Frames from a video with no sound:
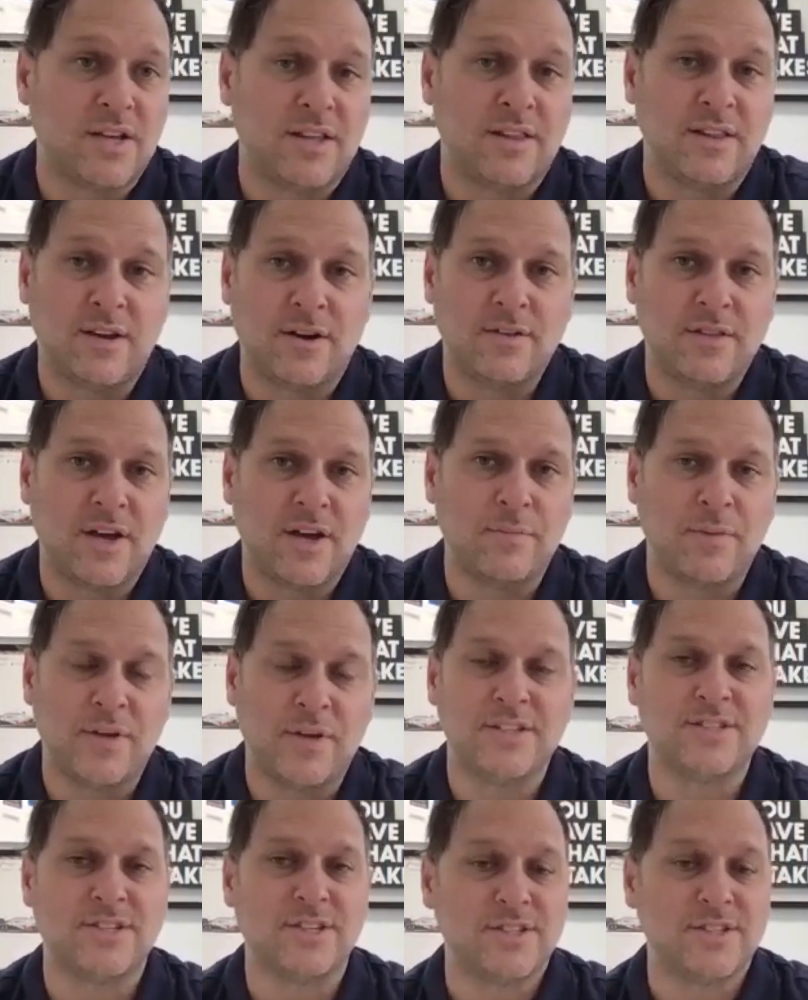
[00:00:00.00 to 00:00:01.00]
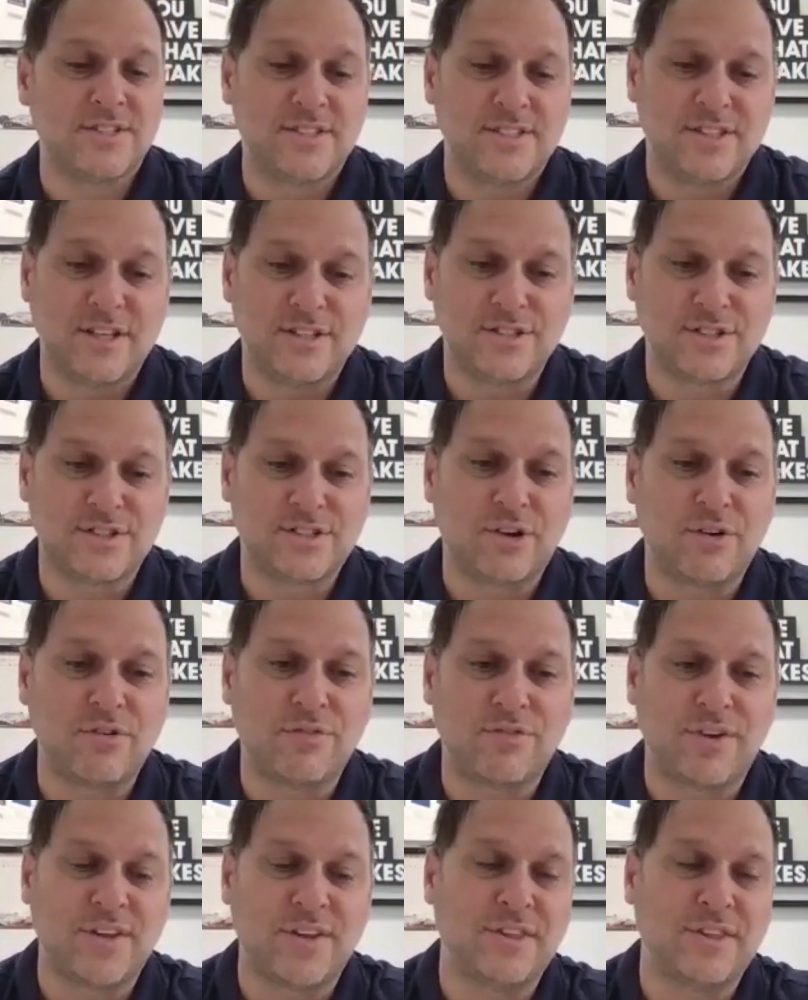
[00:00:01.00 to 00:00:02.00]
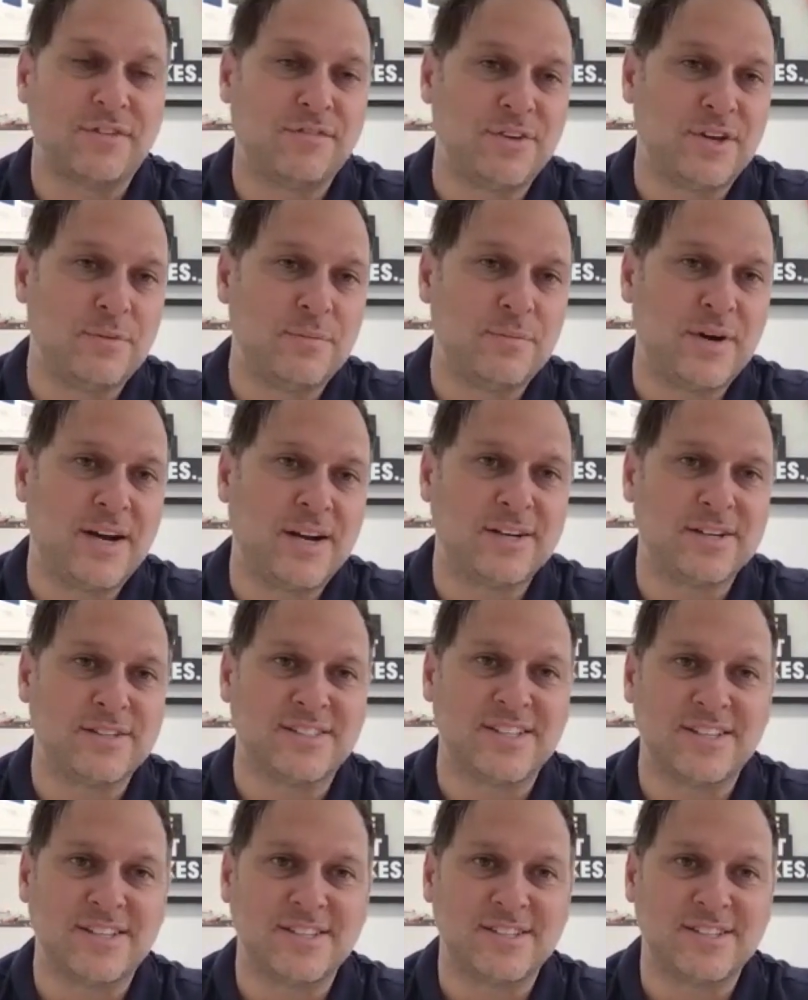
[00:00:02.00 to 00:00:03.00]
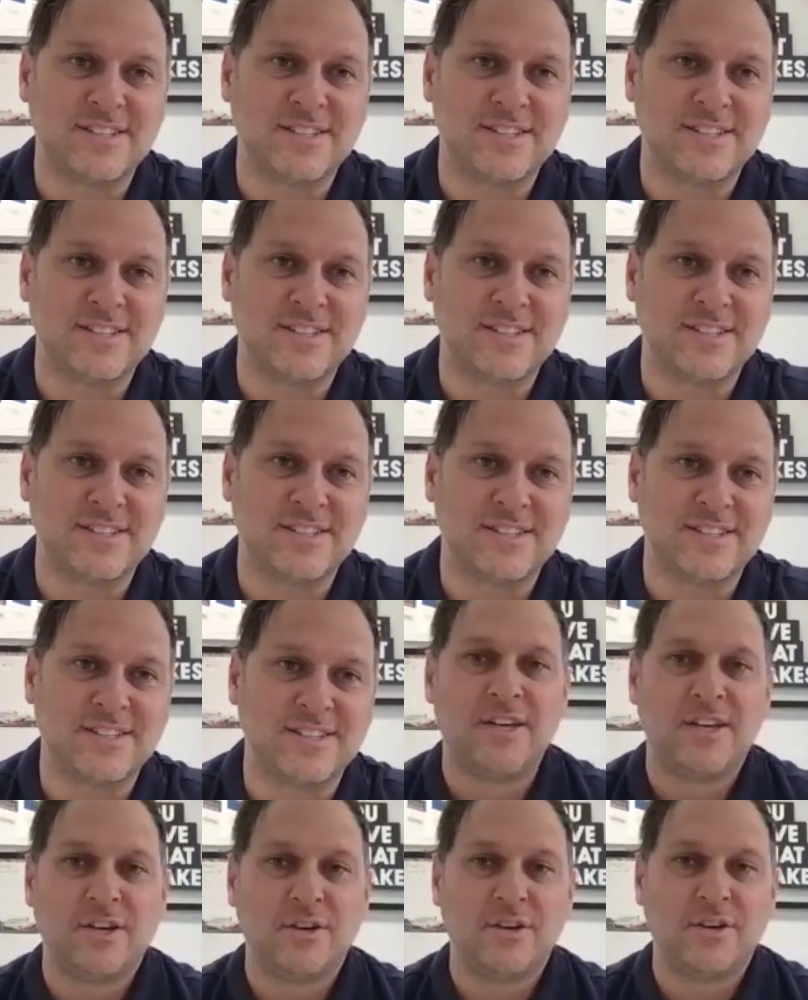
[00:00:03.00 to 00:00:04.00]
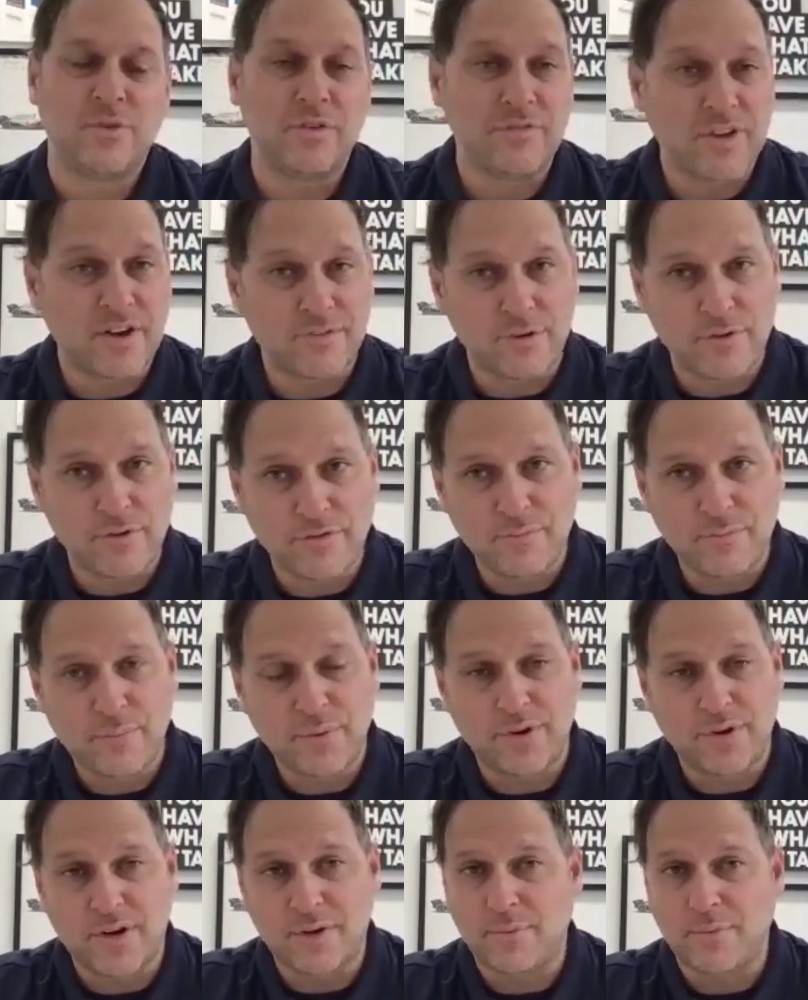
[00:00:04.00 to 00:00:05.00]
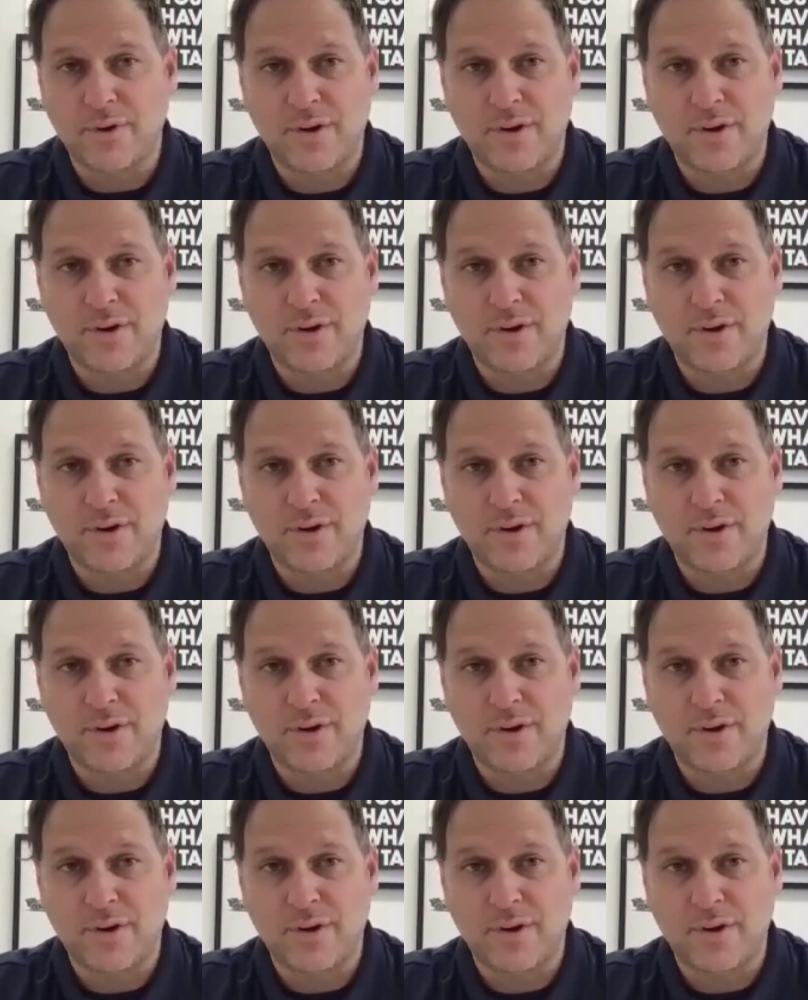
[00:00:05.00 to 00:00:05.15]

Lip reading: and I mean, it's so fun, the feedback, because they say, we've never put our